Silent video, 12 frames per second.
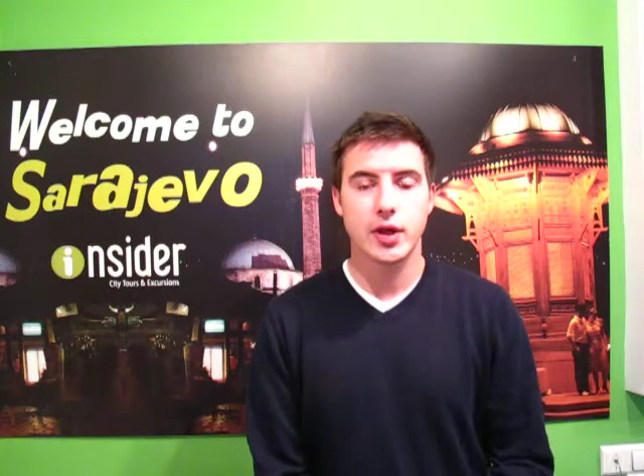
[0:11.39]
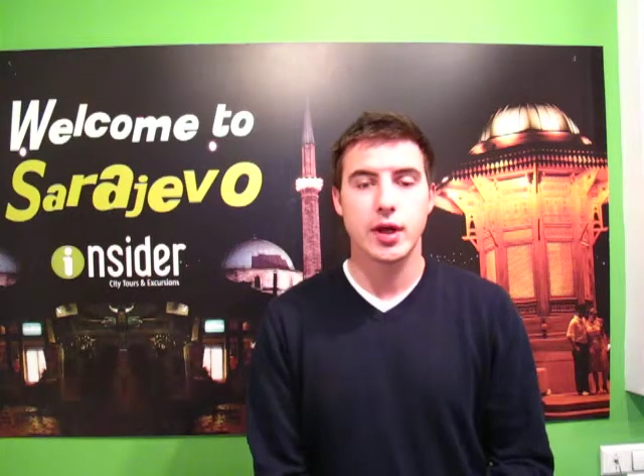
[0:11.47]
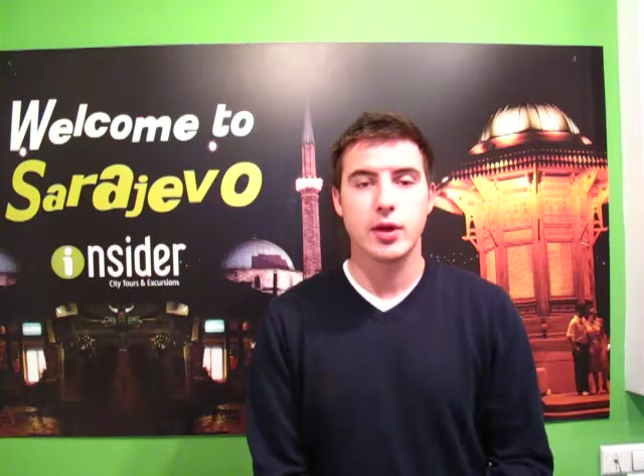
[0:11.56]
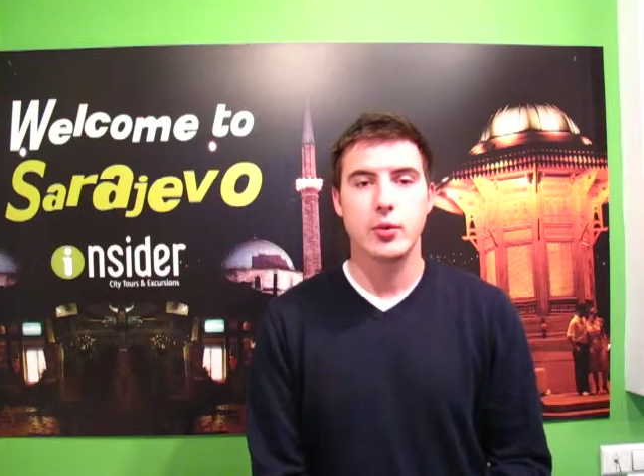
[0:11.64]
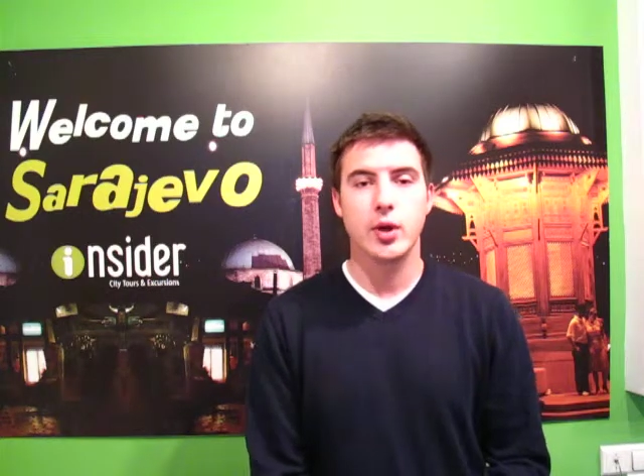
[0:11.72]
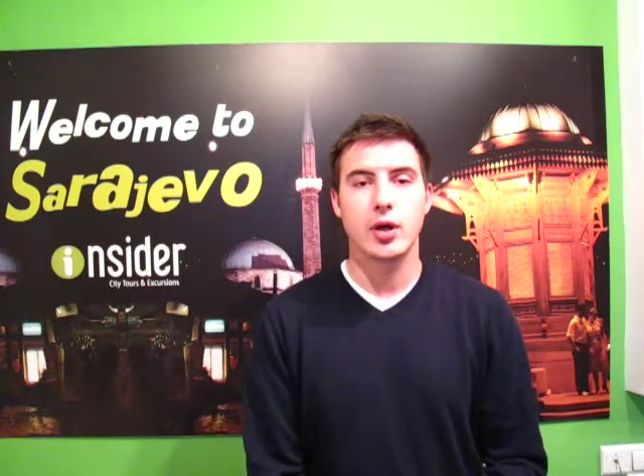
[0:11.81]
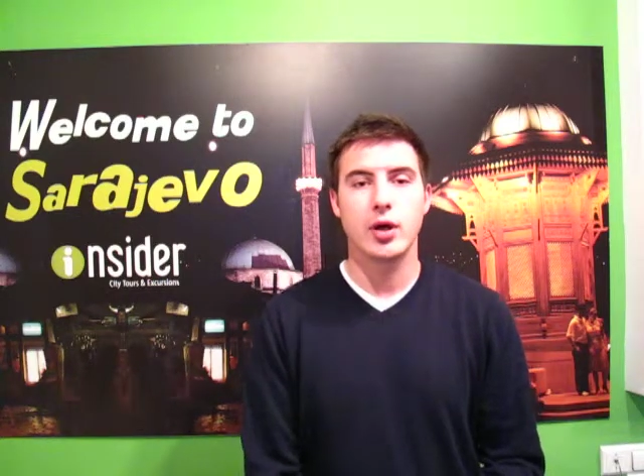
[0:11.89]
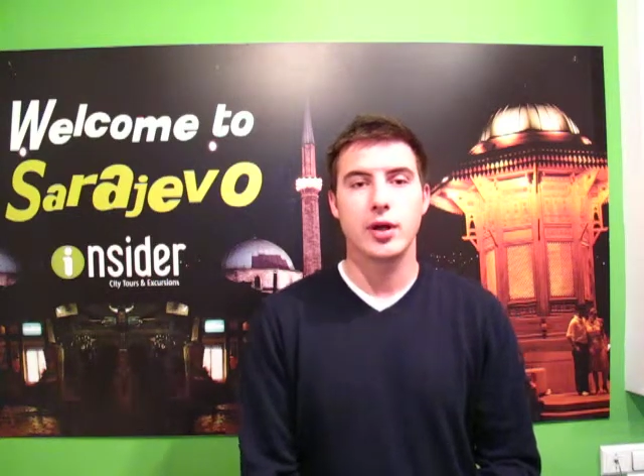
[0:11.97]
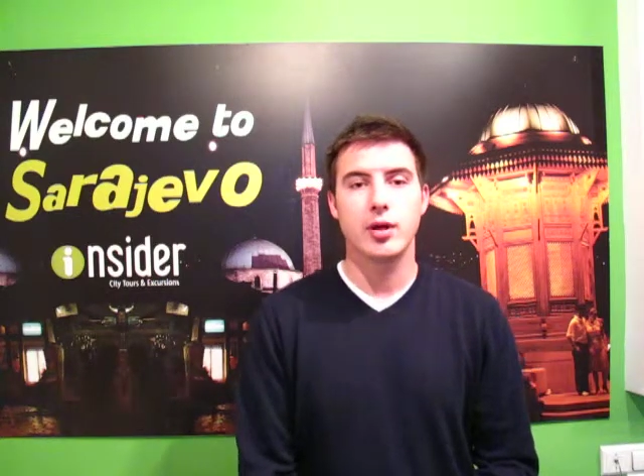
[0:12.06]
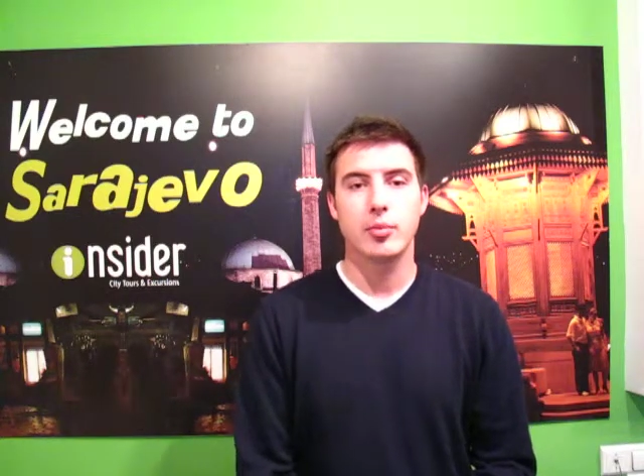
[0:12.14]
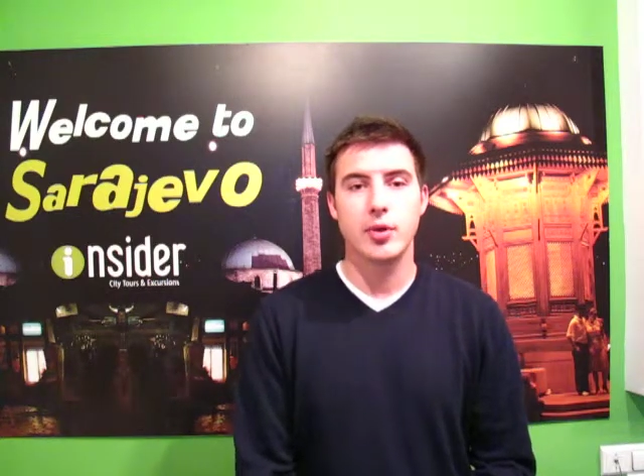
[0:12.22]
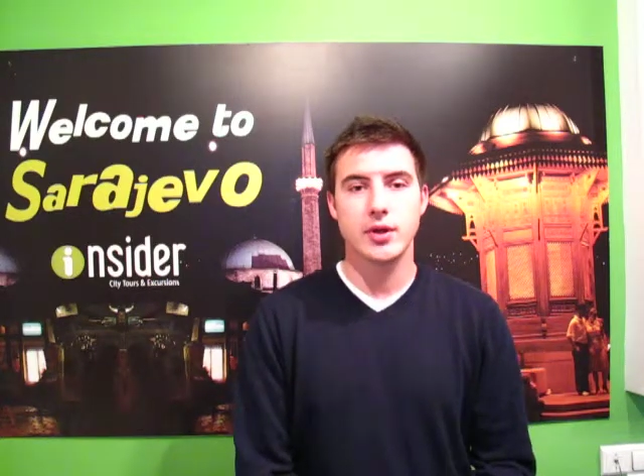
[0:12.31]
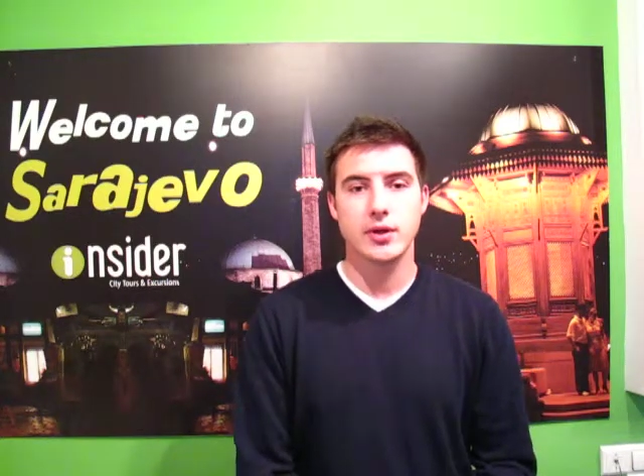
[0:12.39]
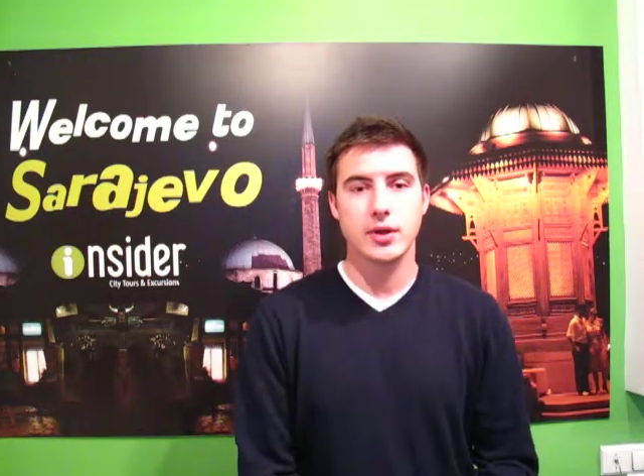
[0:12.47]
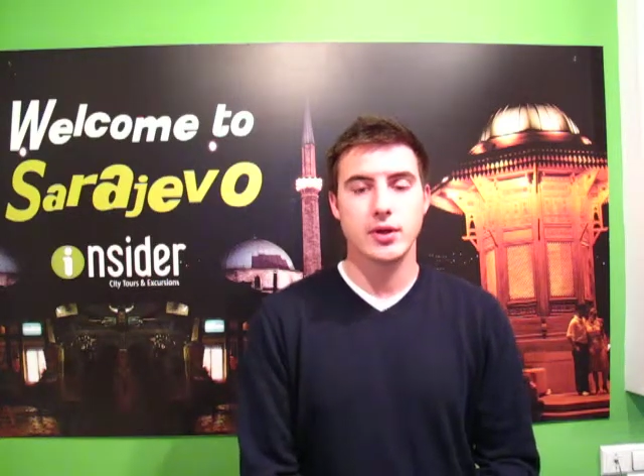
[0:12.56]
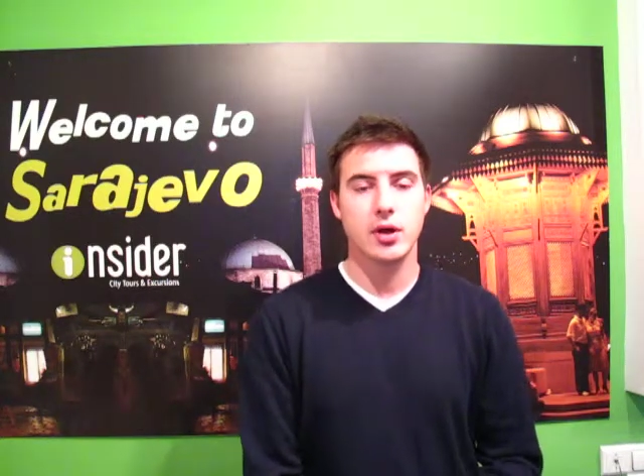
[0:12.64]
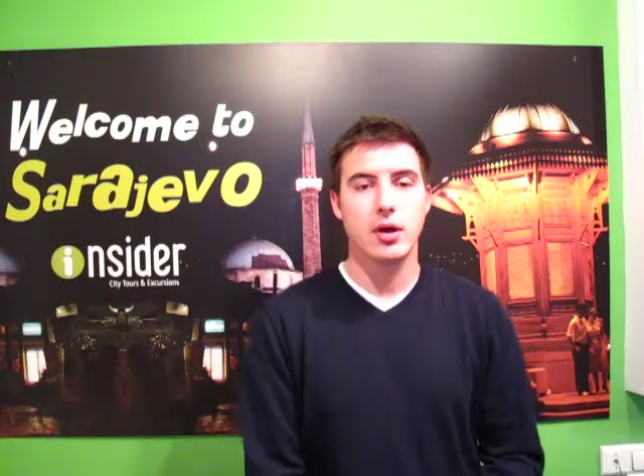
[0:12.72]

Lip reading: and we are in the business